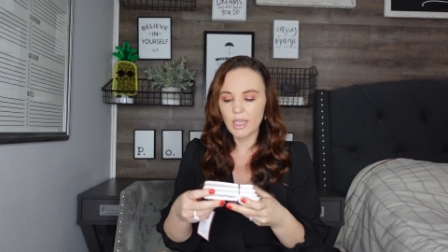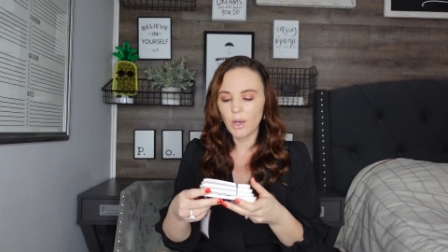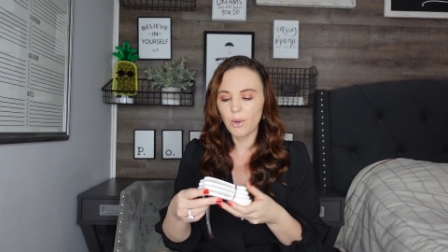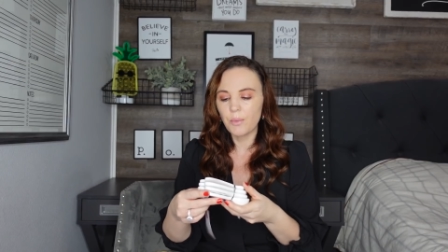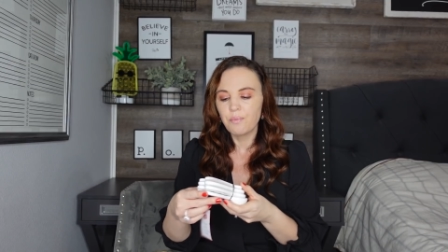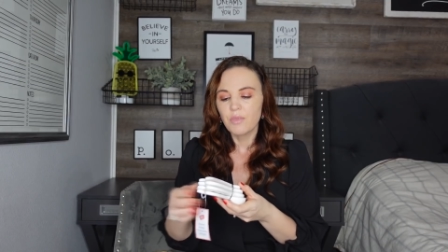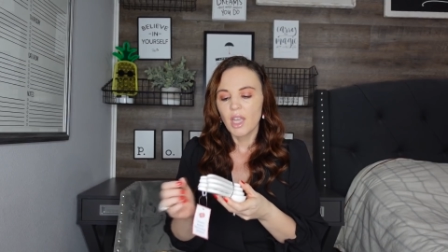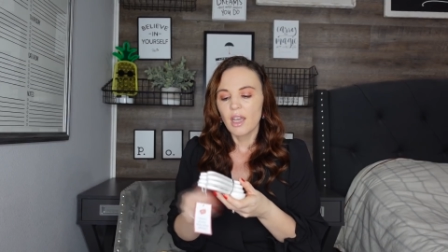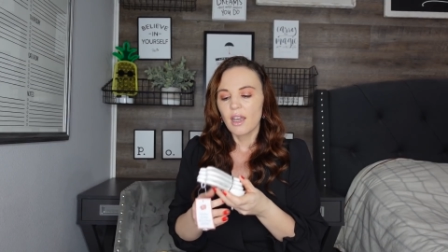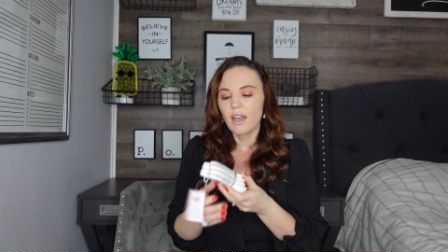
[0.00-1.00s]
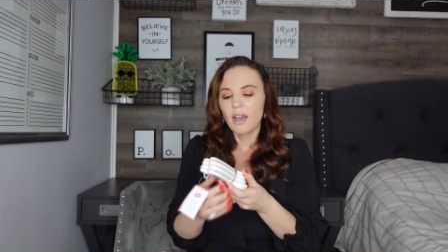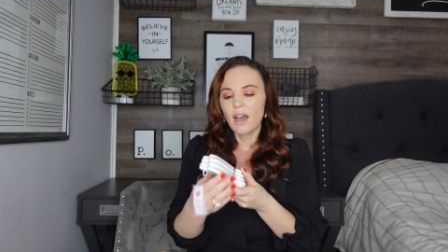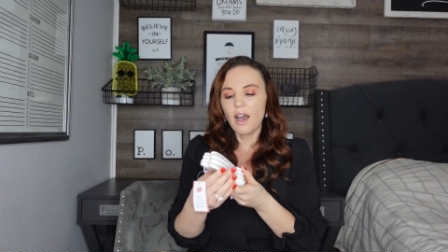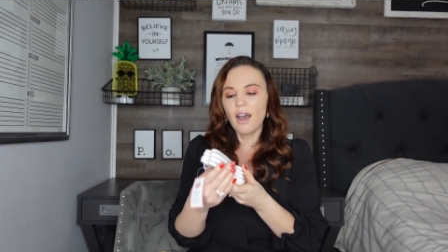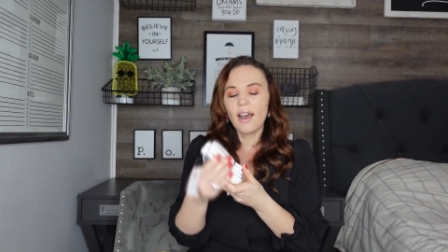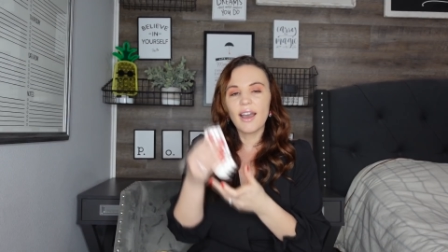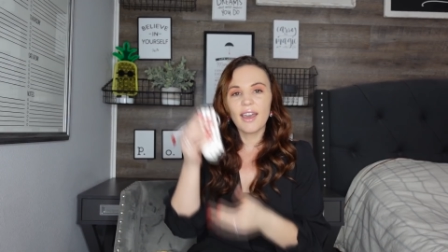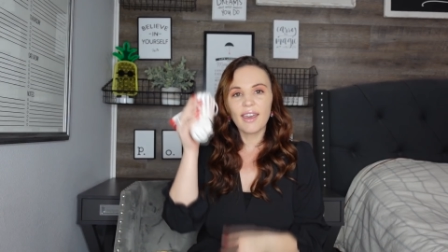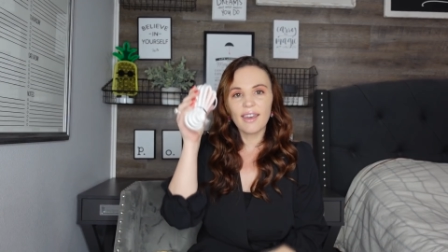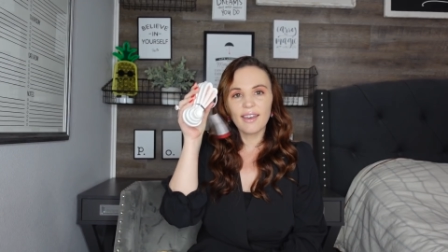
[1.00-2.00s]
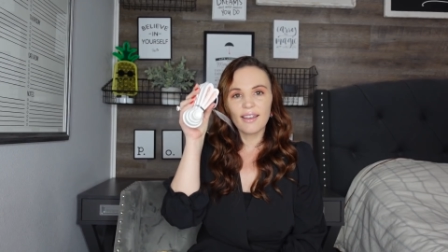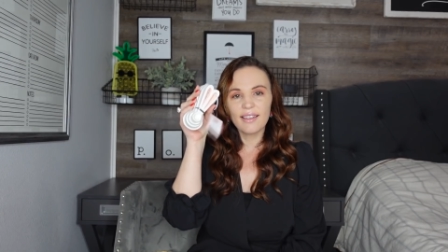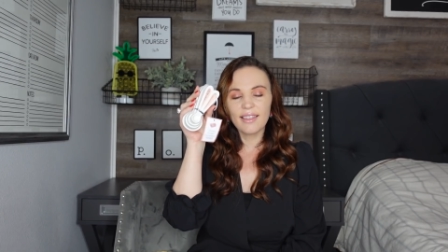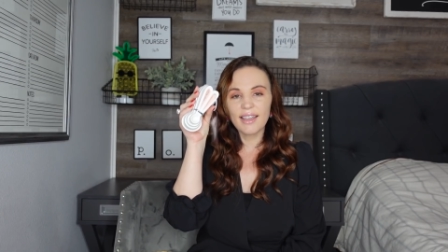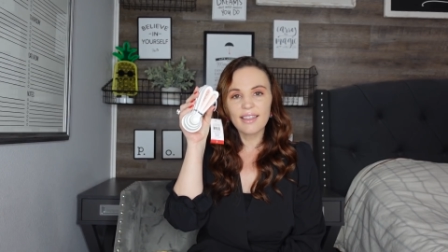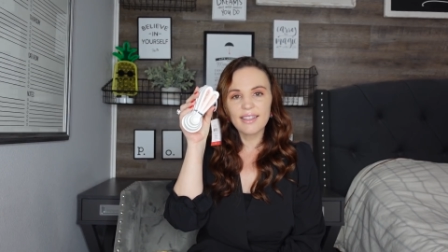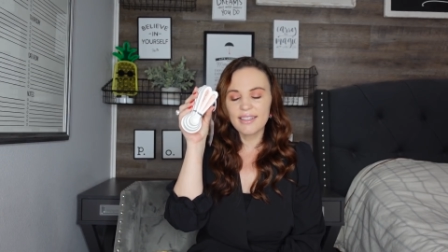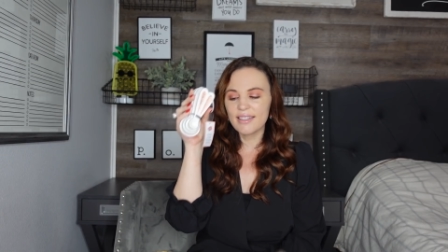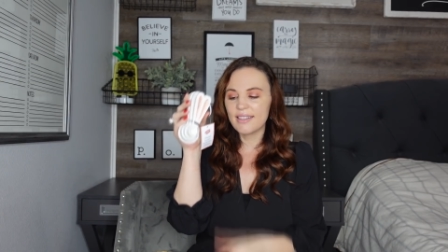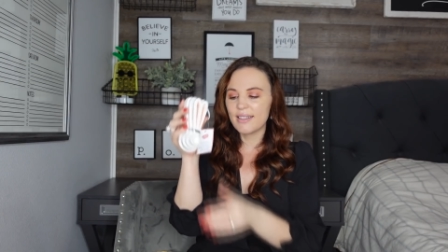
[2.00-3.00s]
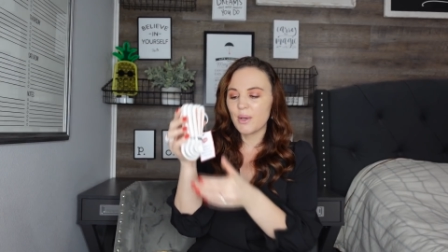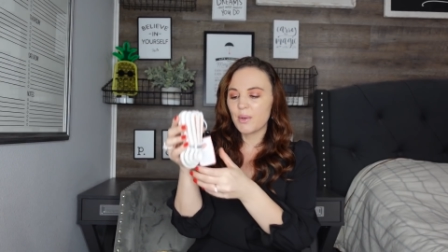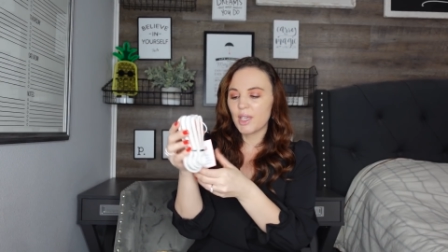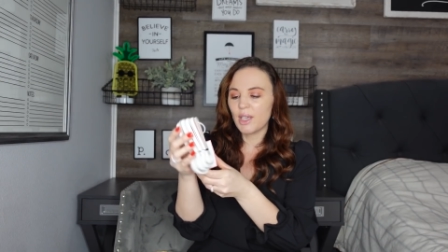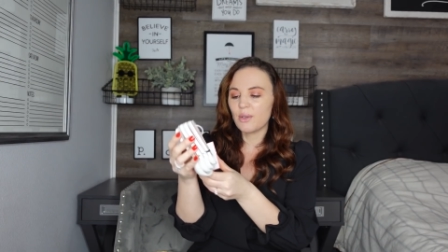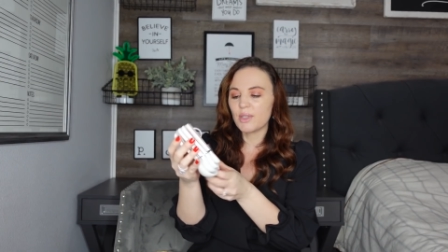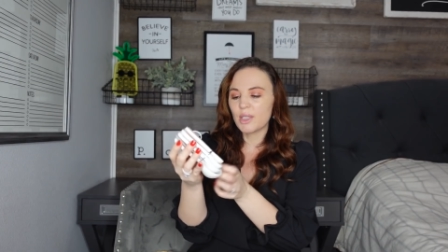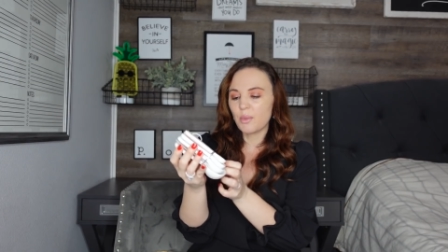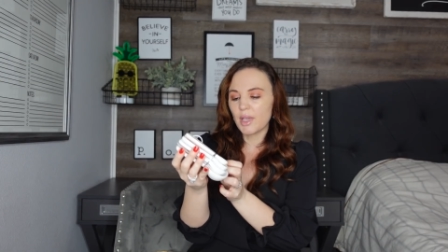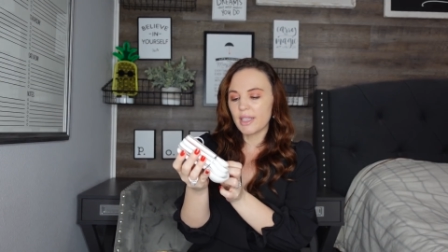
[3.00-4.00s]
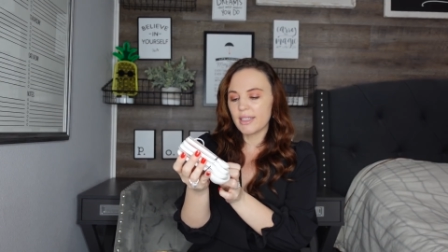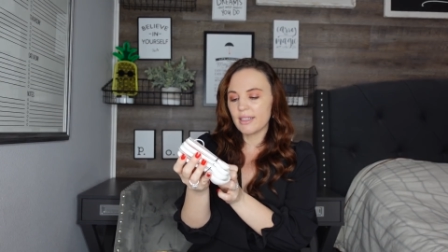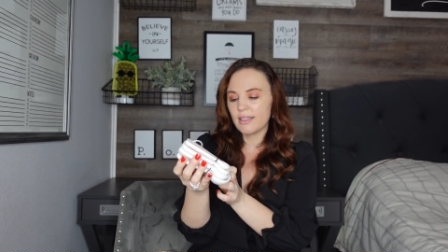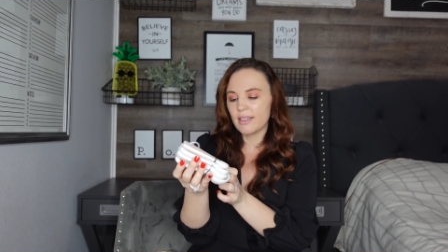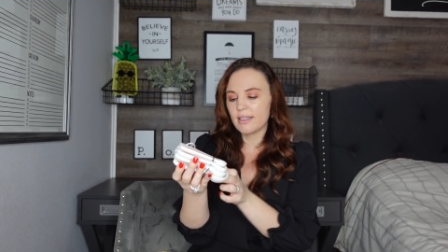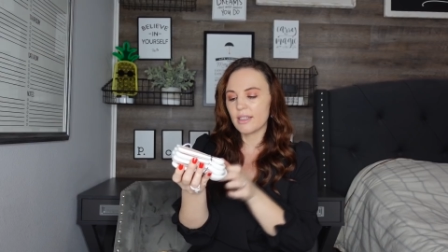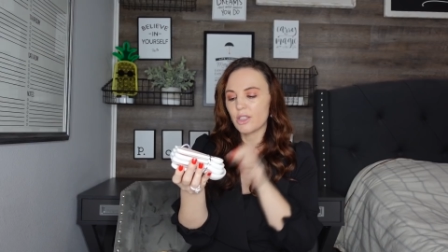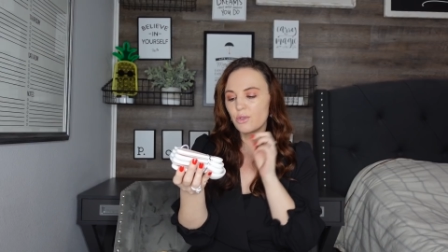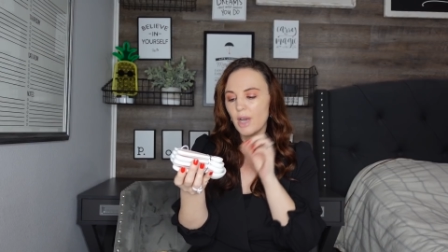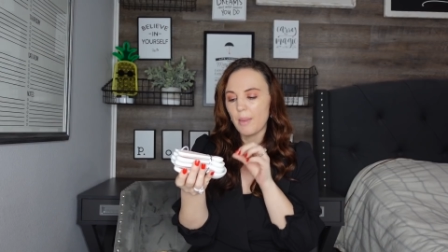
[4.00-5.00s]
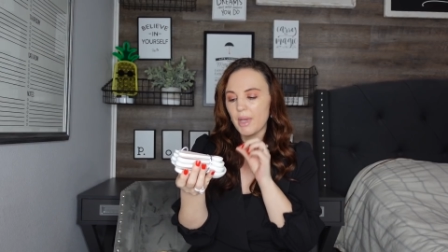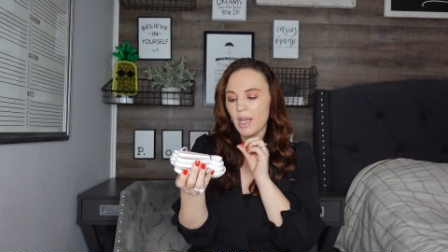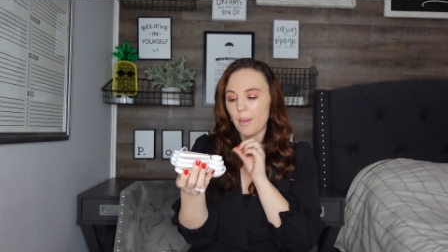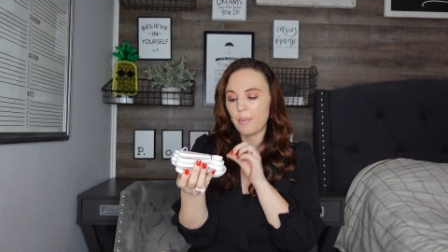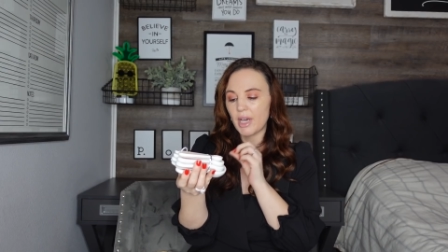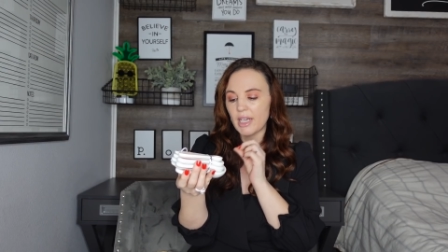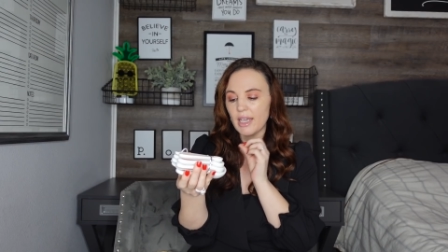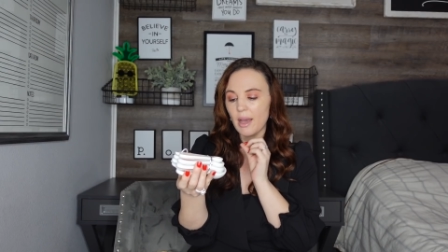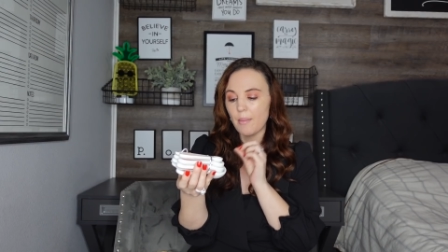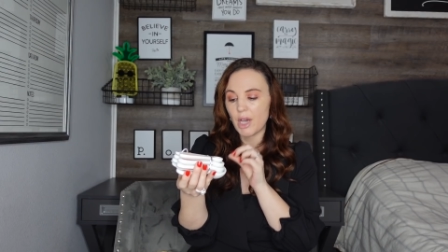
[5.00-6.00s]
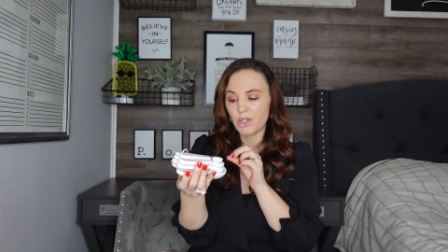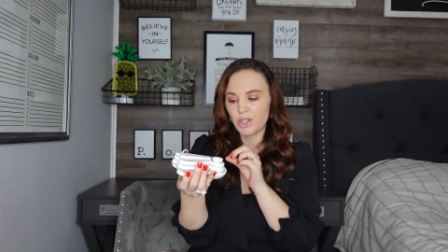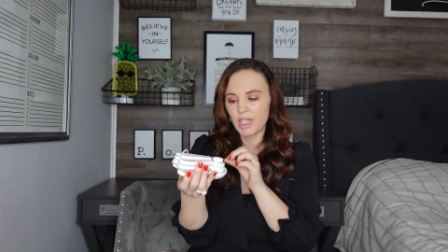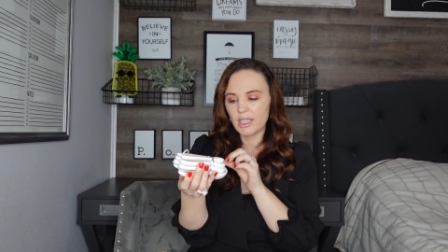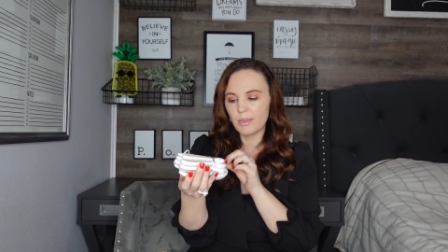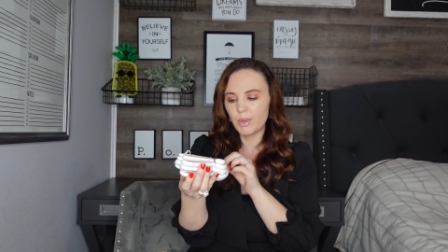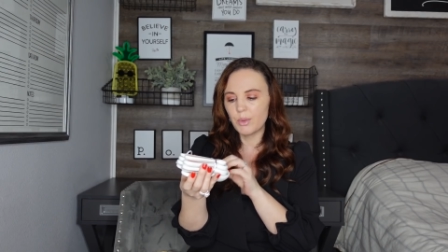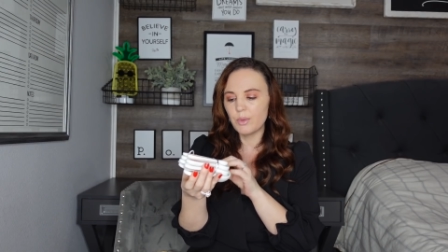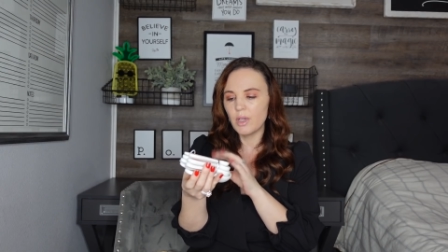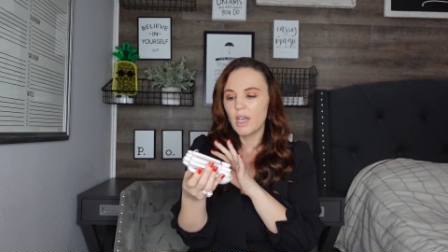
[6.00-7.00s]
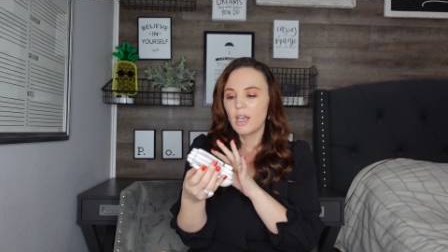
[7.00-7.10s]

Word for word: So I think this is so cute. So what this is a ceramic bunny measuring spoon.